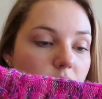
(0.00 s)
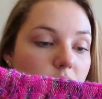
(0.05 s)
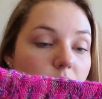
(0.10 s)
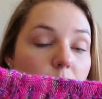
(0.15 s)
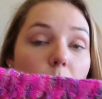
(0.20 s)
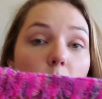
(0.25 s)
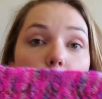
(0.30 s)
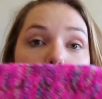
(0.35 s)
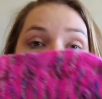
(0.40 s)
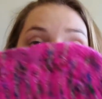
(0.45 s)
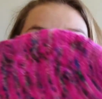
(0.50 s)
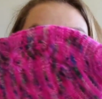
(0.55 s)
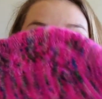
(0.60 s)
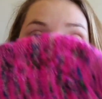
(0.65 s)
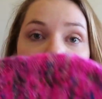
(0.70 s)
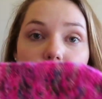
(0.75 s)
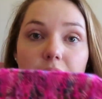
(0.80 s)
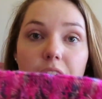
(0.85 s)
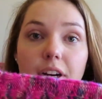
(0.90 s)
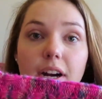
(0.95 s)
So I'm hoping these
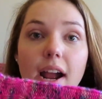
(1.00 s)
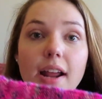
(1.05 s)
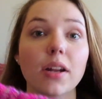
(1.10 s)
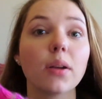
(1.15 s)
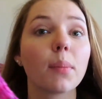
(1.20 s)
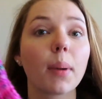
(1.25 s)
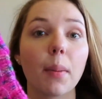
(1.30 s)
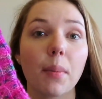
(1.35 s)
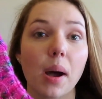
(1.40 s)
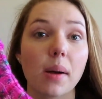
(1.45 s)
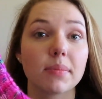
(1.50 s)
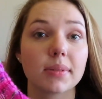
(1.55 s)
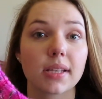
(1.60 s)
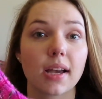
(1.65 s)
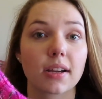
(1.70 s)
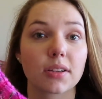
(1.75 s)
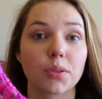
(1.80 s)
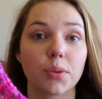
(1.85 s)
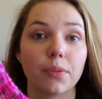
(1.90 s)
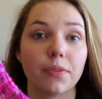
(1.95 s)
fit her. I know my mom's
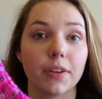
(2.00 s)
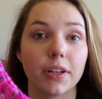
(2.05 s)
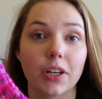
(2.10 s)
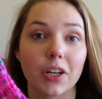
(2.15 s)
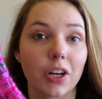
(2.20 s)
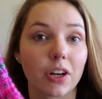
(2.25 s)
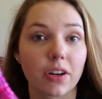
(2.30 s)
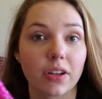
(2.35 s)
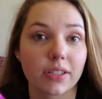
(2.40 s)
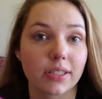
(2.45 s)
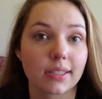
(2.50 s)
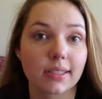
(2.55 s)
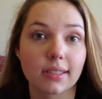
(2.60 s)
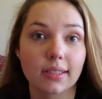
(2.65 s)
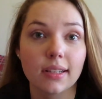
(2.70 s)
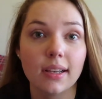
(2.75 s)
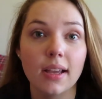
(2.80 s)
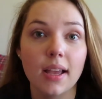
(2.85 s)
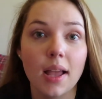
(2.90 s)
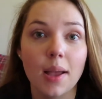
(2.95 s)
socks will fit her because
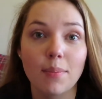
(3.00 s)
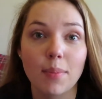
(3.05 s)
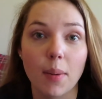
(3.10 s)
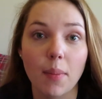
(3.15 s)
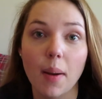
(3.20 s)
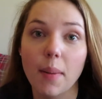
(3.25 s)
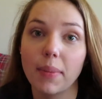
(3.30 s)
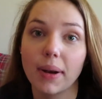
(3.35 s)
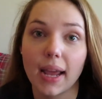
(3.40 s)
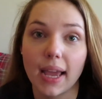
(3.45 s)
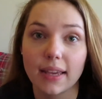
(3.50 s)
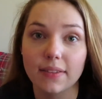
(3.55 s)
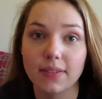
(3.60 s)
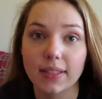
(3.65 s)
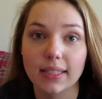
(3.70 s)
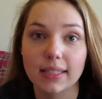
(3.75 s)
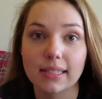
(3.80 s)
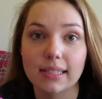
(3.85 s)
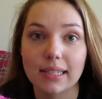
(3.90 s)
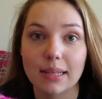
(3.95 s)
my mom and I have
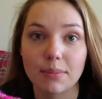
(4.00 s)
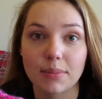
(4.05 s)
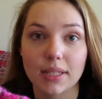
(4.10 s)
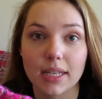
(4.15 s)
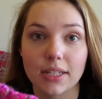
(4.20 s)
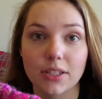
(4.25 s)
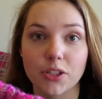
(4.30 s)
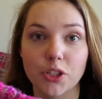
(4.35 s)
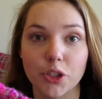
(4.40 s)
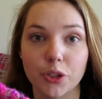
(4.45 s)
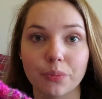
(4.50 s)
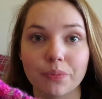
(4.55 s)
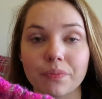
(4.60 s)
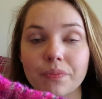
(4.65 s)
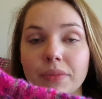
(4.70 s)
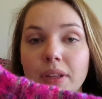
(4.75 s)
like the same size shoe,